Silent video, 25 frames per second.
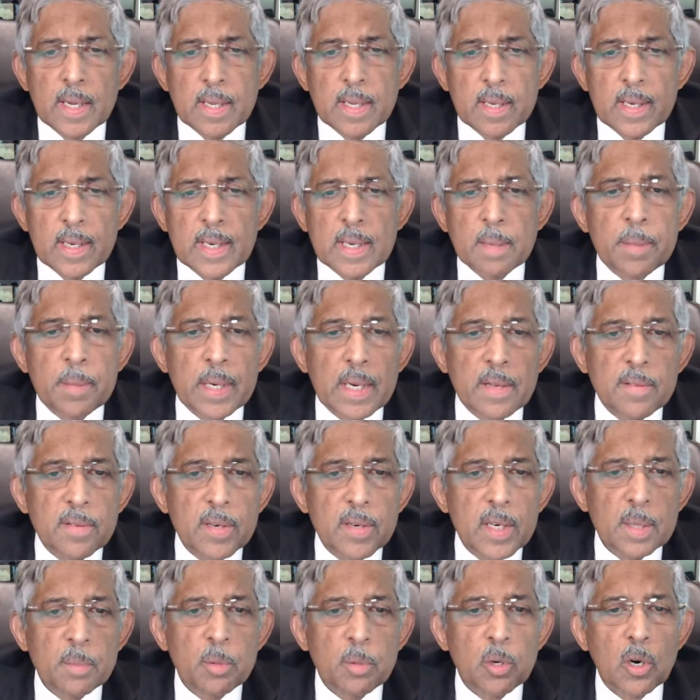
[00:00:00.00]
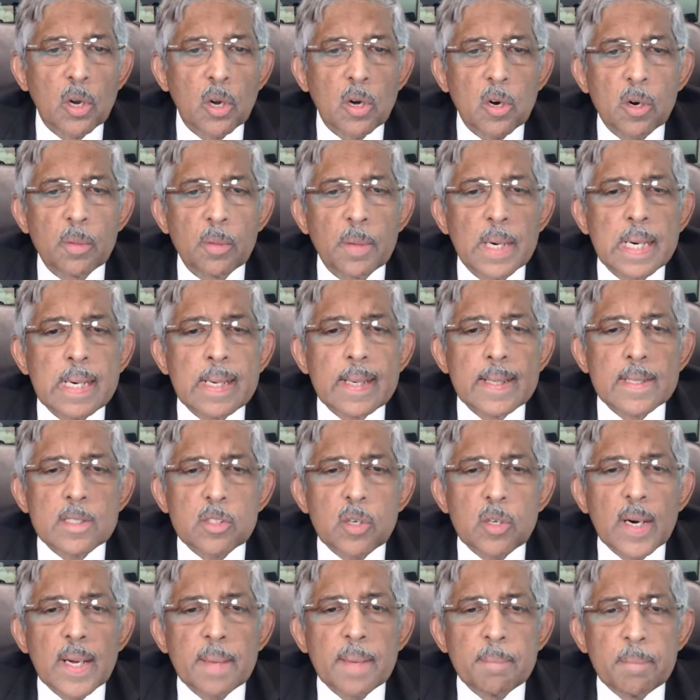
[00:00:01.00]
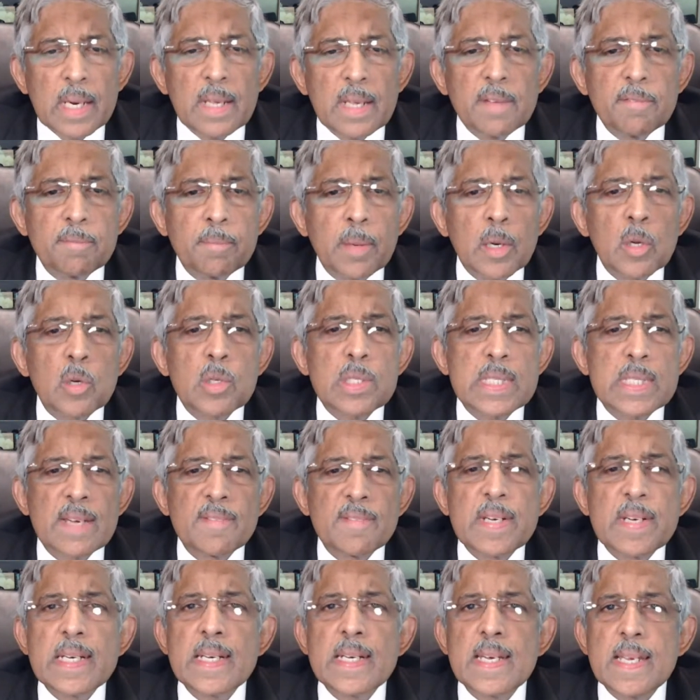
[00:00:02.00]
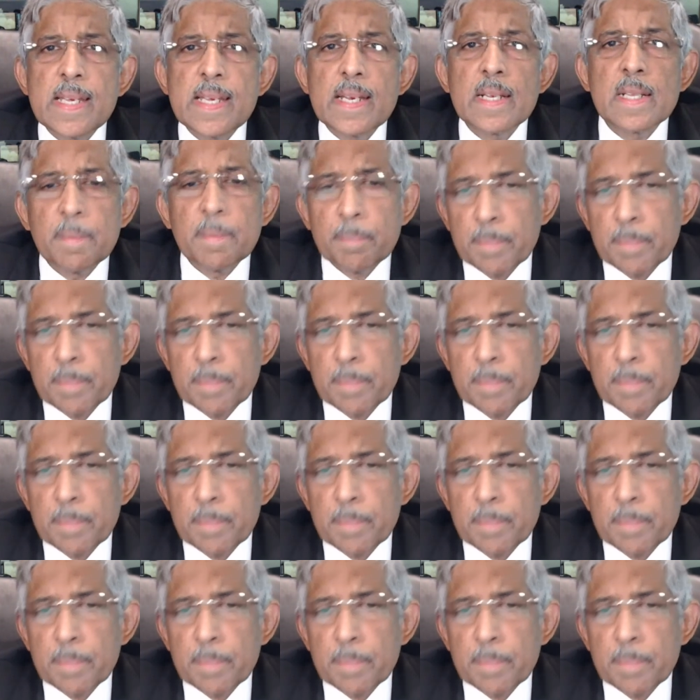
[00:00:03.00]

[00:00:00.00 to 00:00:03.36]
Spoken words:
a little bit I've heard about glaucoma. So I believe below 17,